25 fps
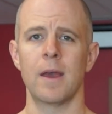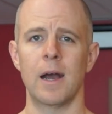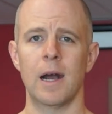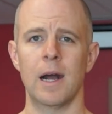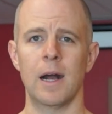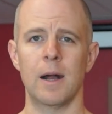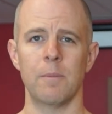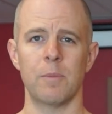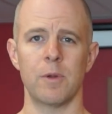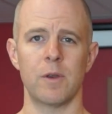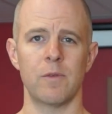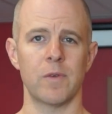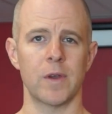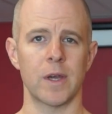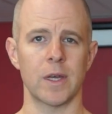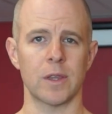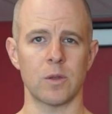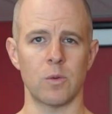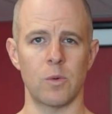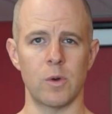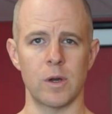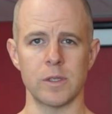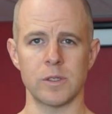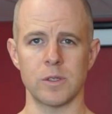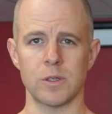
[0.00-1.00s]
But if you get
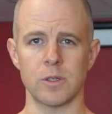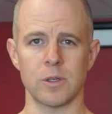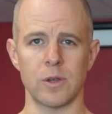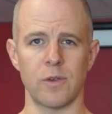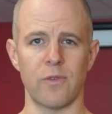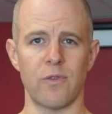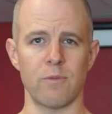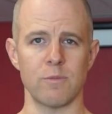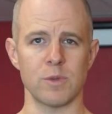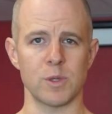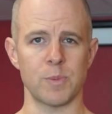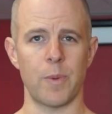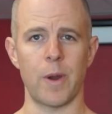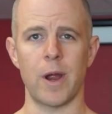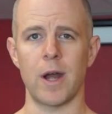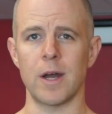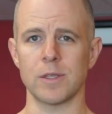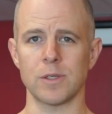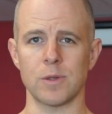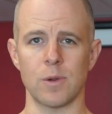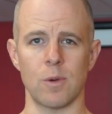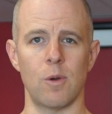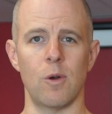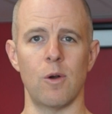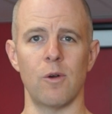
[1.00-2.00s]
the ones usually from
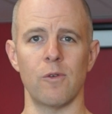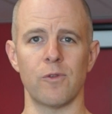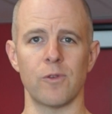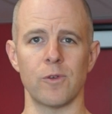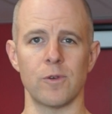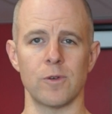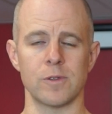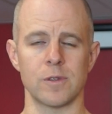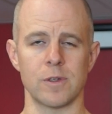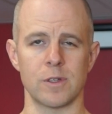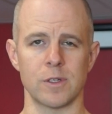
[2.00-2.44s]
Sprouts or Whole Foods,